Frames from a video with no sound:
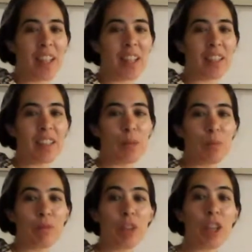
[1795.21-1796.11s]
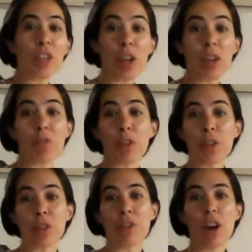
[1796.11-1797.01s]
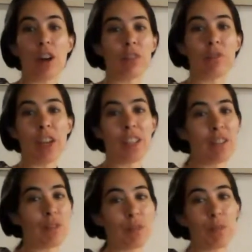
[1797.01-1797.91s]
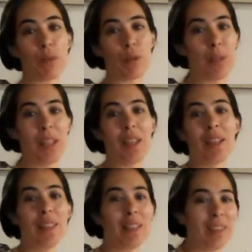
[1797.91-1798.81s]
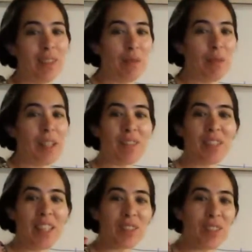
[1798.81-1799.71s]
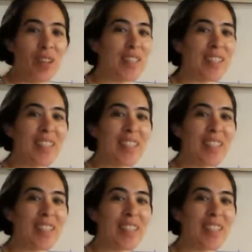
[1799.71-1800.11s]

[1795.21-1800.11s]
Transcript: And very grateful for all the friends who have supported me throughout my life. Thanks a lot.